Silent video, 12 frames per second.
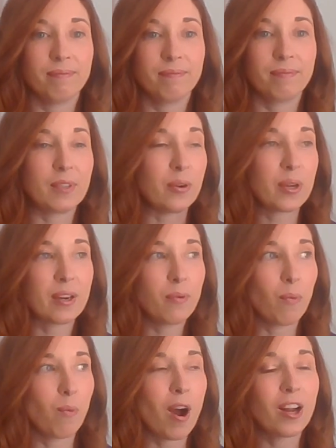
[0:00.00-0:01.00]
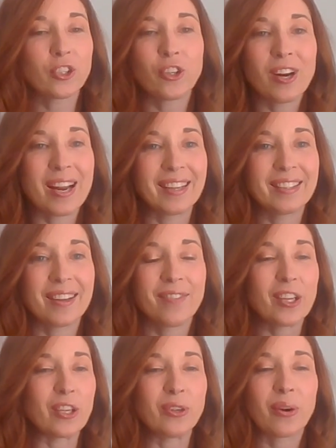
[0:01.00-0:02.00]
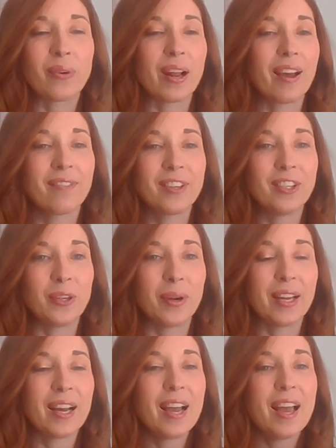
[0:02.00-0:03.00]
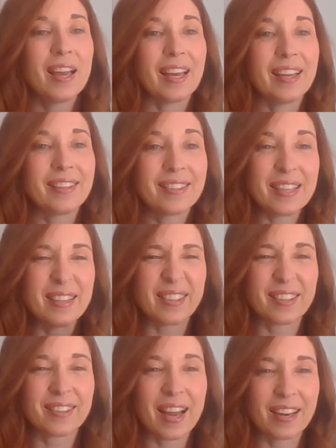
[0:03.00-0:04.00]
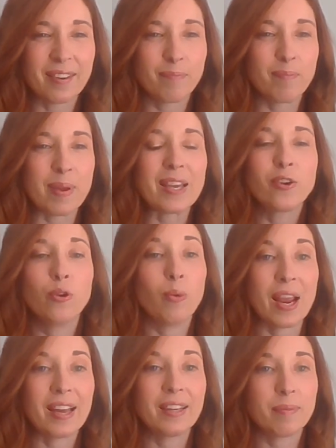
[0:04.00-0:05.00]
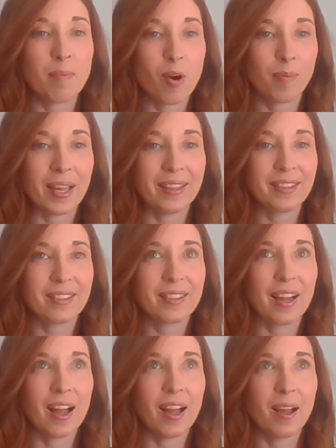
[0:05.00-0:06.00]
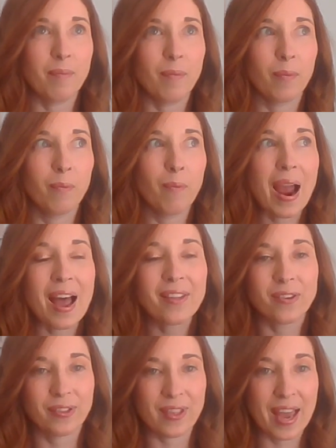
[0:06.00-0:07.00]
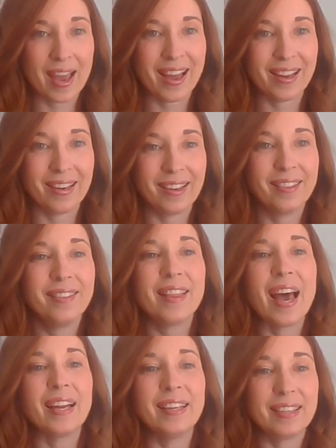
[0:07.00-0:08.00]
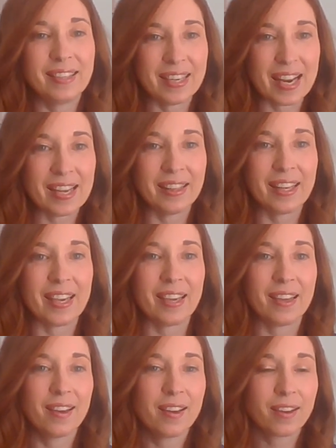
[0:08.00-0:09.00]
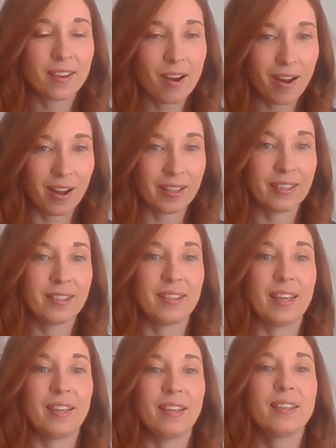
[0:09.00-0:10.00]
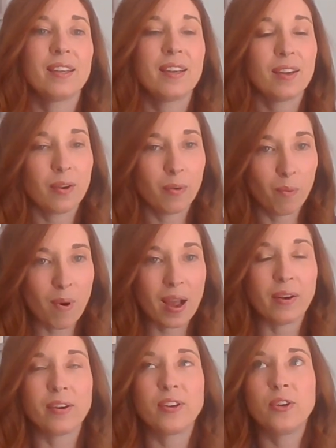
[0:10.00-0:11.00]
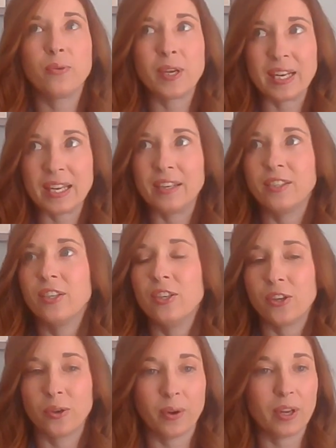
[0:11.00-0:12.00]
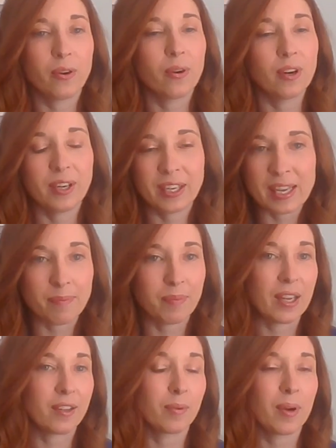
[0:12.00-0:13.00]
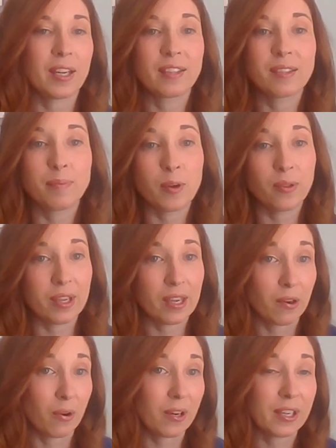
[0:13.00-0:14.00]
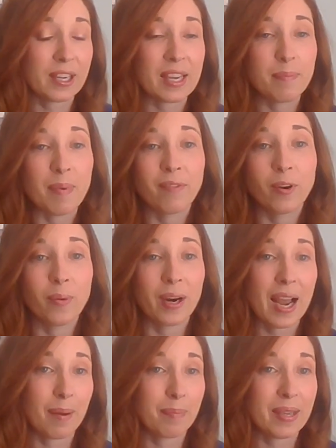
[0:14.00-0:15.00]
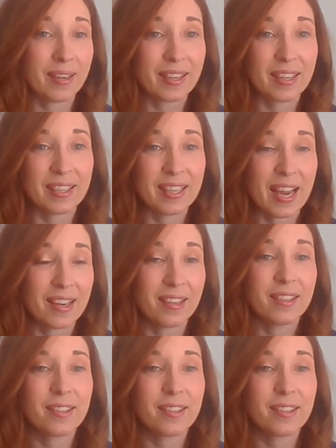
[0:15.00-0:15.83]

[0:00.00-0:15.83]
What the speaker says: Yeah. You can wash your hands of it. You don't have to do it. It's these kind of big grand moments rather than that daily constant. What do we need to do in order to keep things running smoothly, in order to keep everyone happy and content?